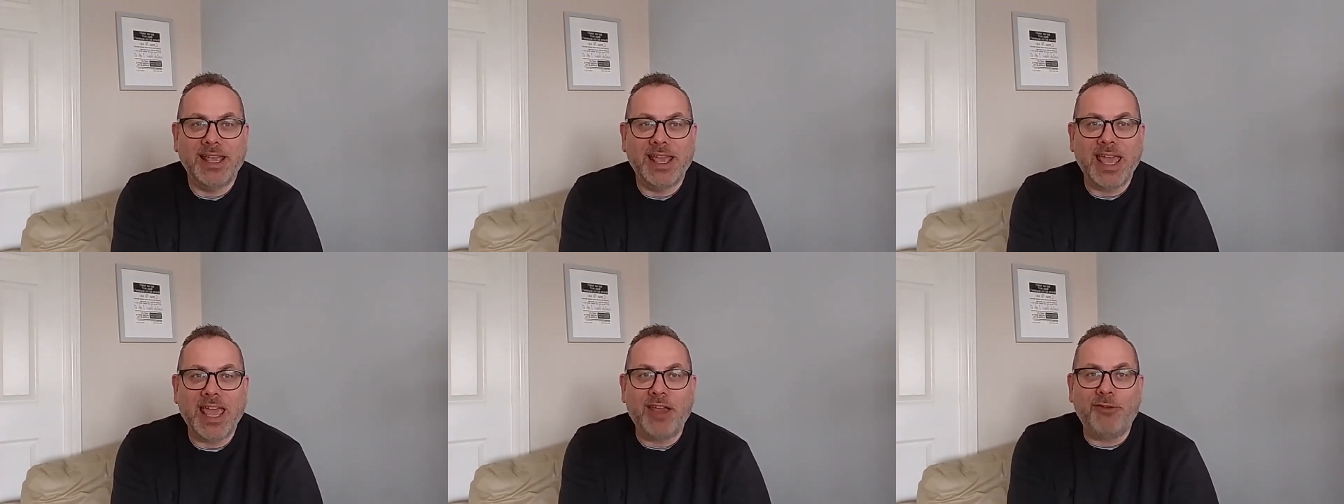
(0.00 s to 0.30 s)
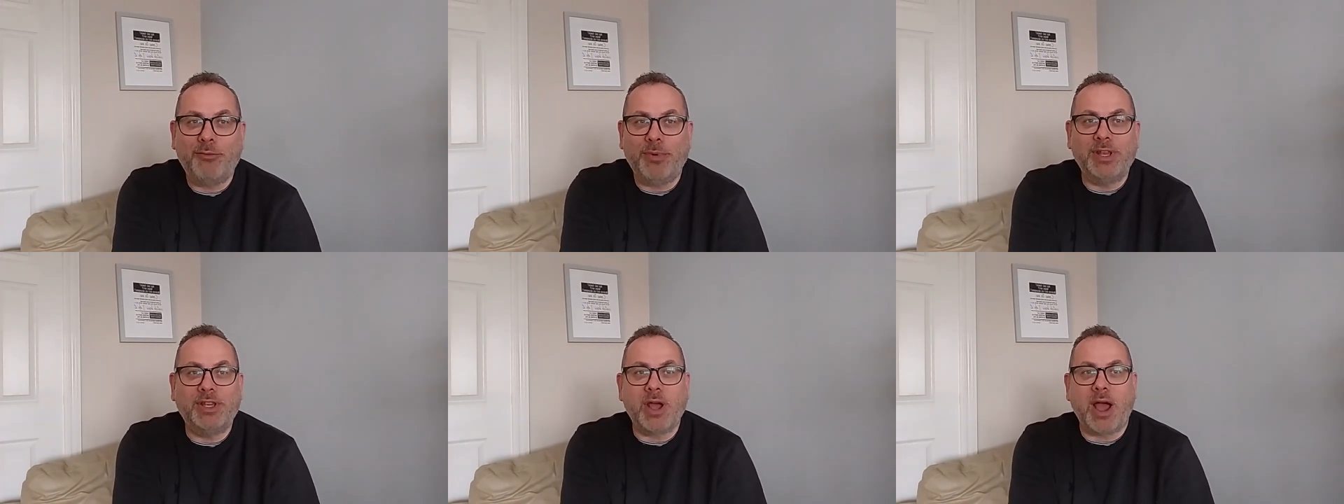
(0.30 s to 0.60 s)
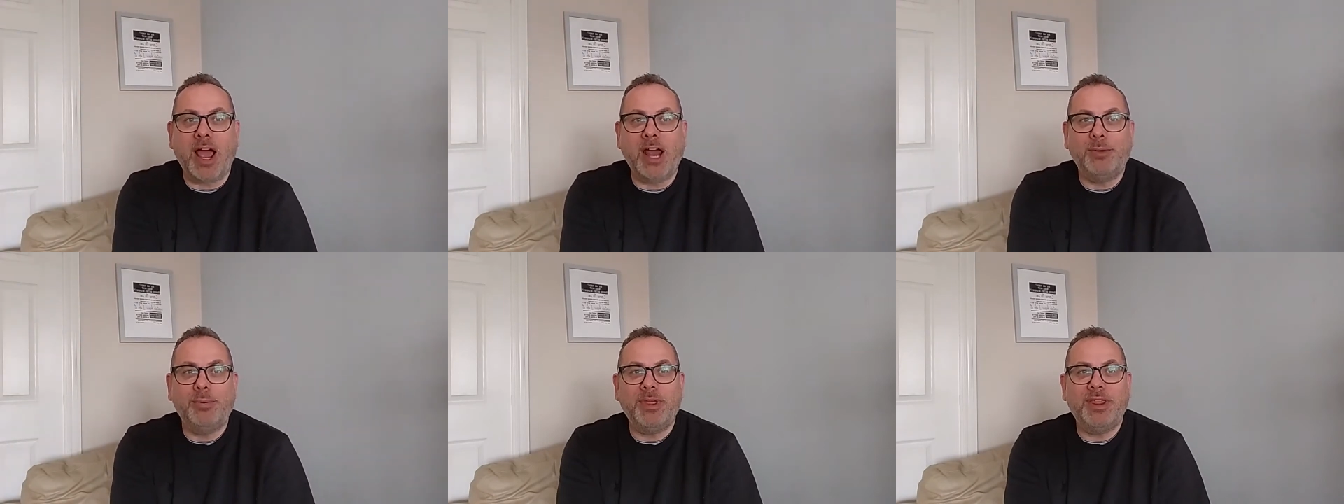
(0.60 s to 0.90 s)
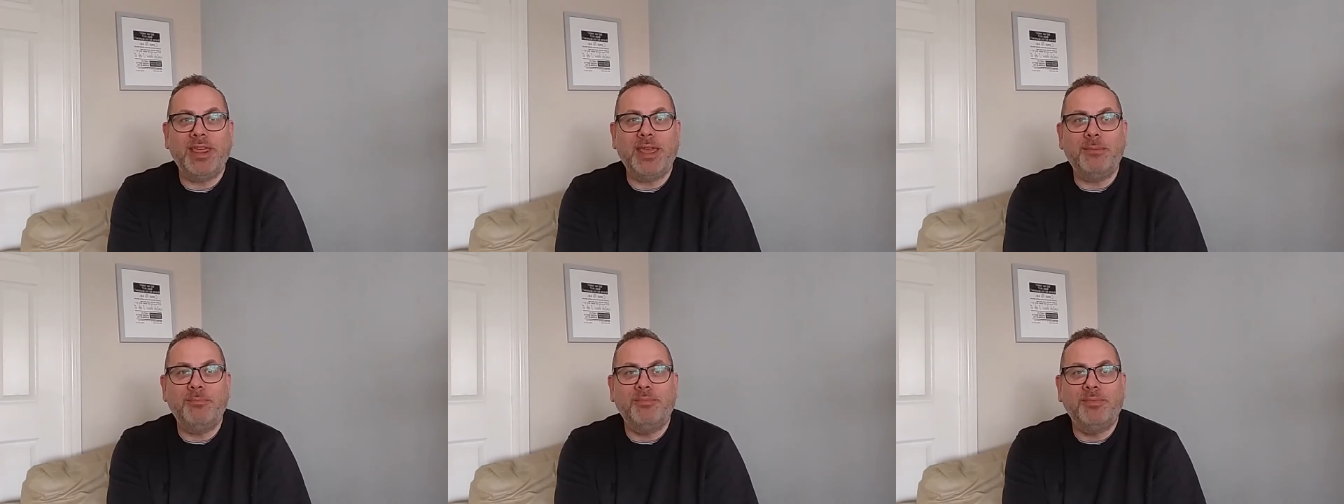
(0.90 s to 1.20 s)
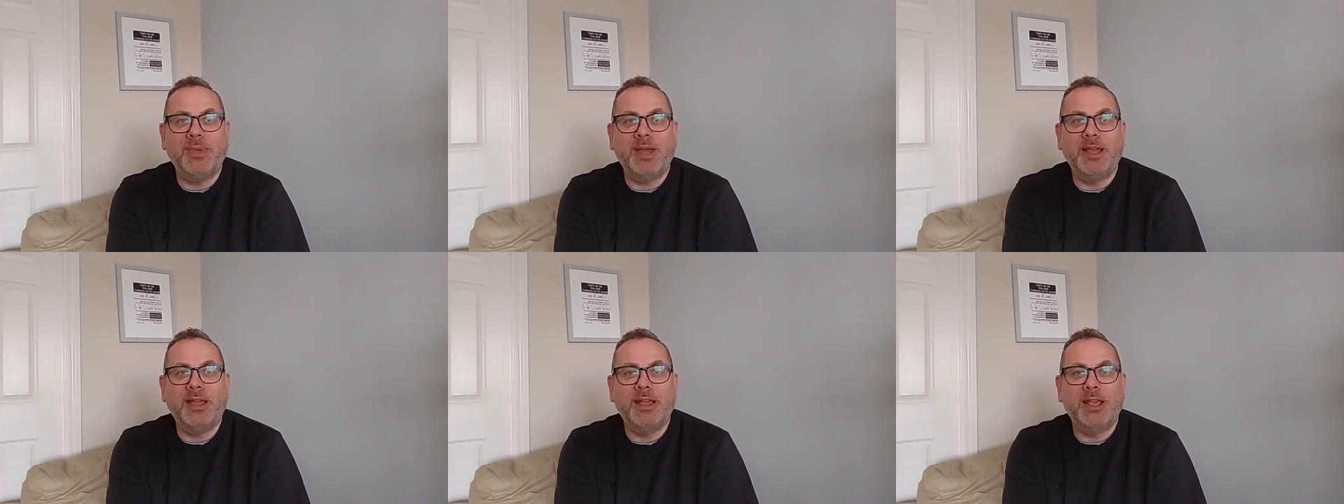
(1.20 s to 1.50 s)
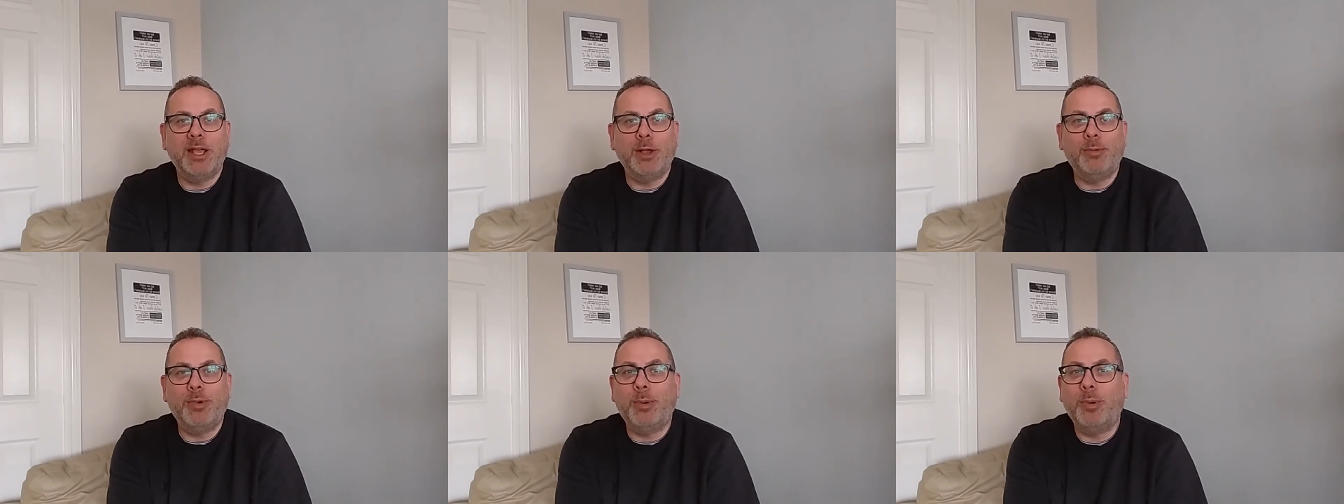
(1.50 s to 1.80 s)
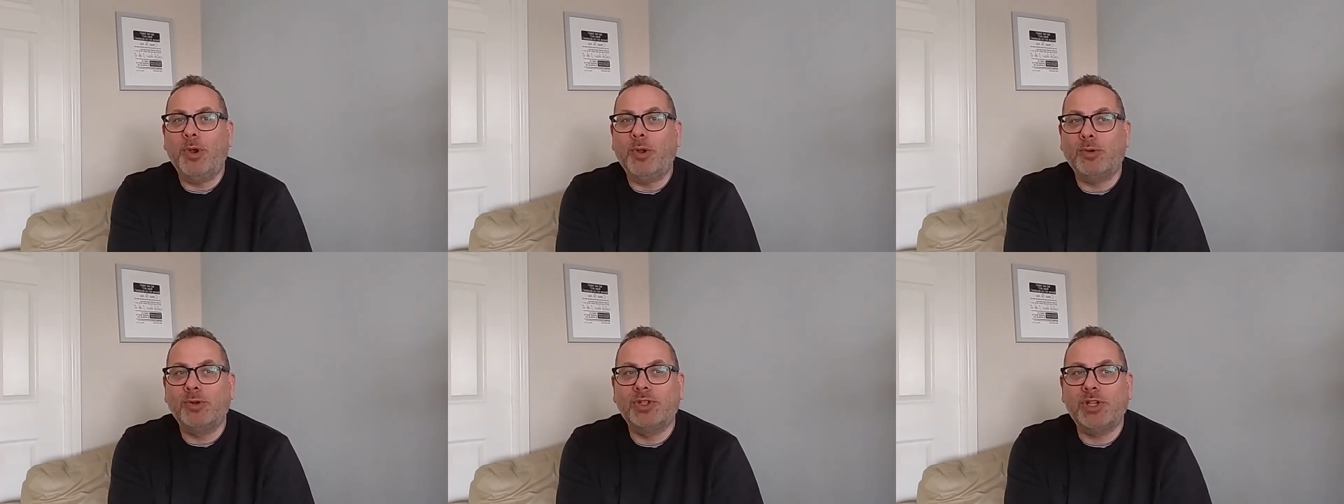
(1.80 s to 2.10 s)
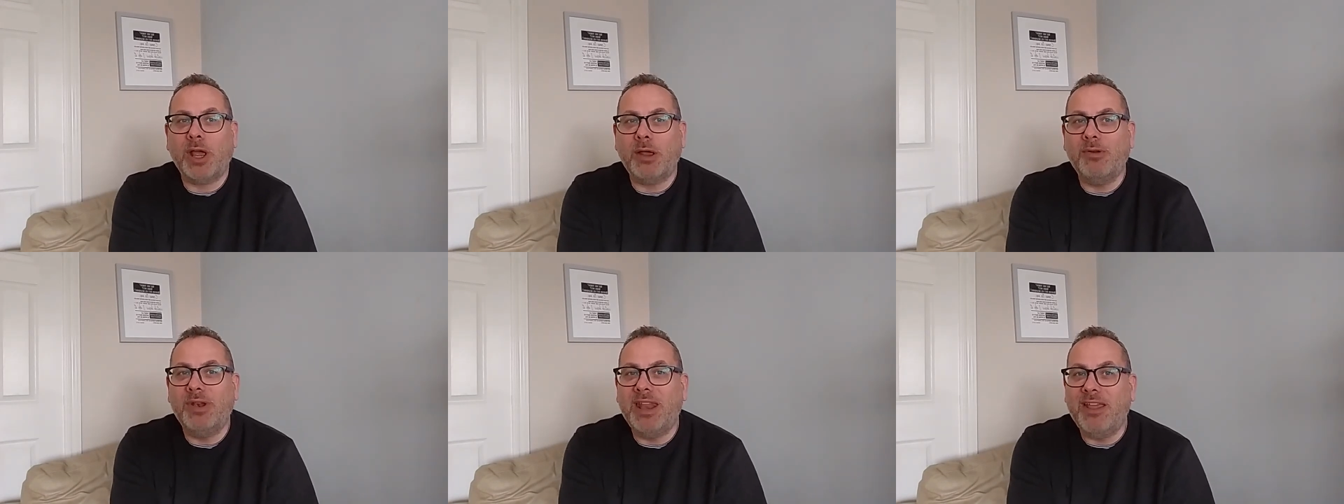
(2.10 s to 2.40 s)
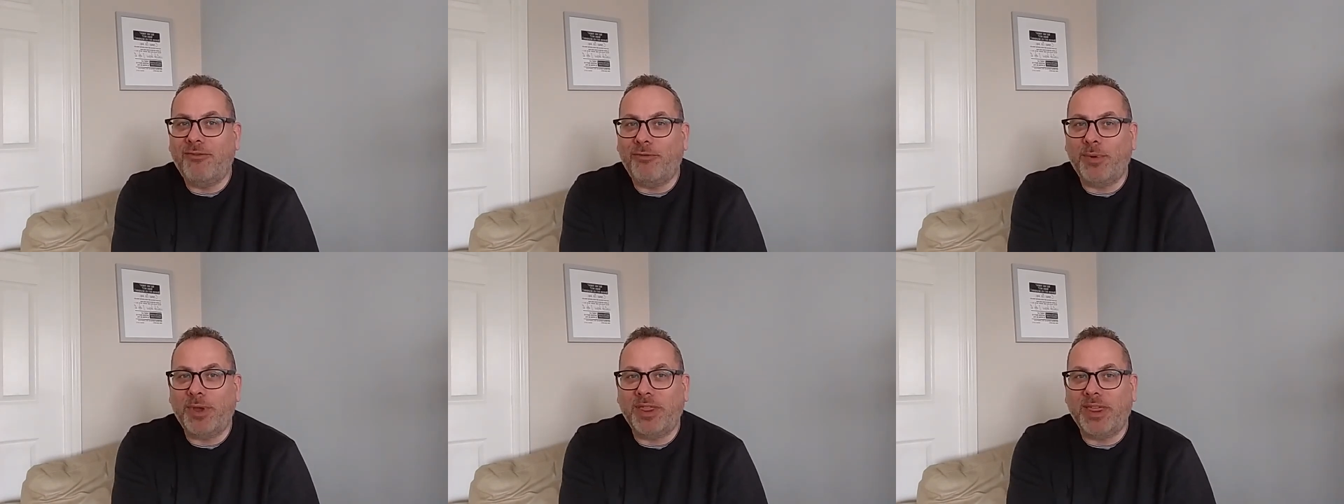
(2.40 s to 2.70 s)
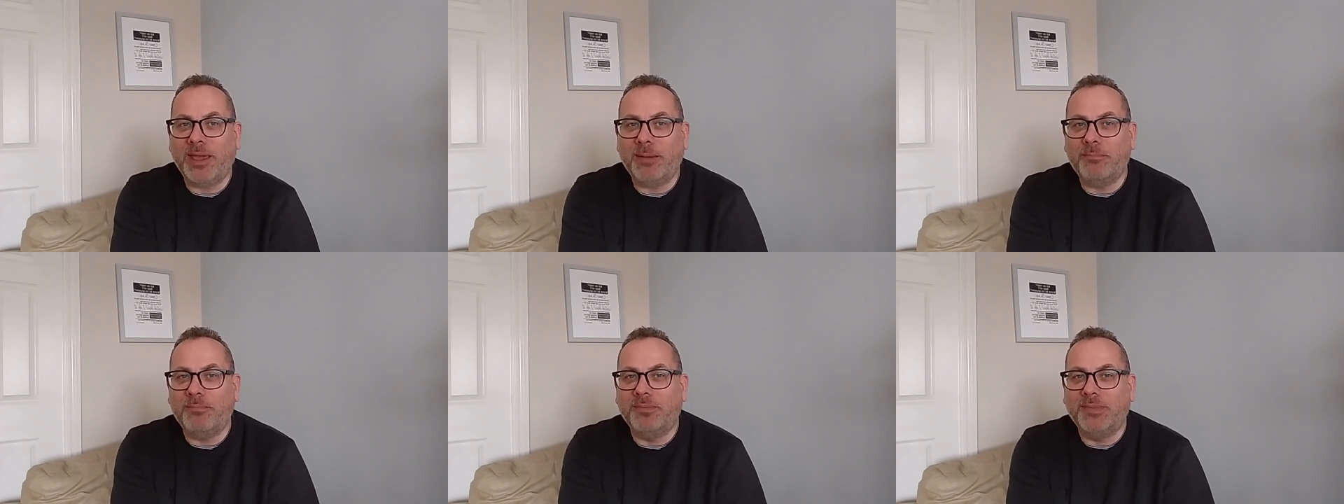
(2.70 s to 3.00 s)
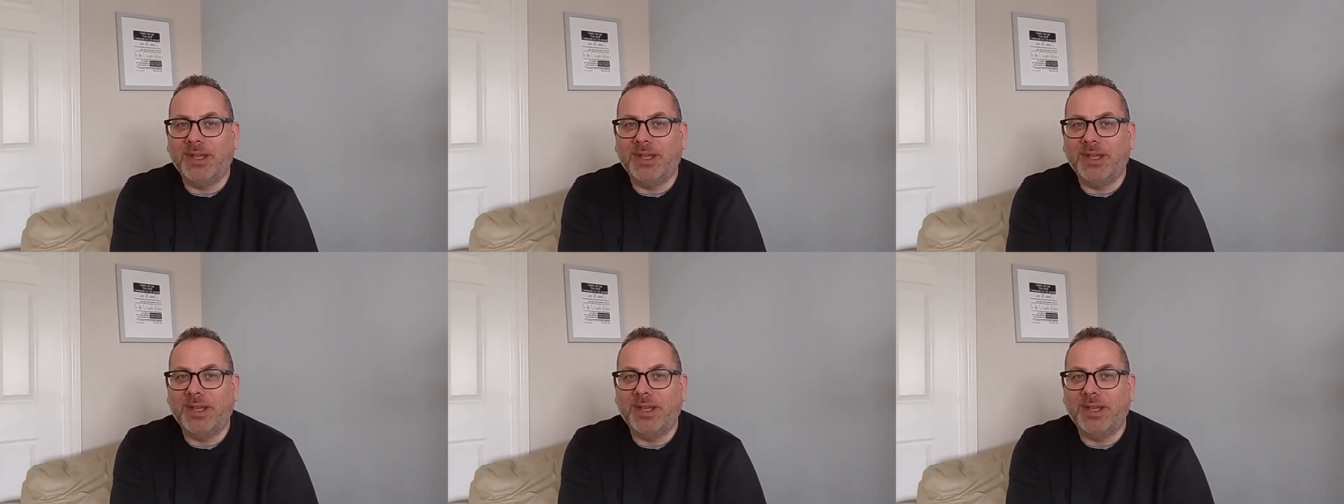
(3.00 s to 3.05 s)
If we died with him, we will also live with him.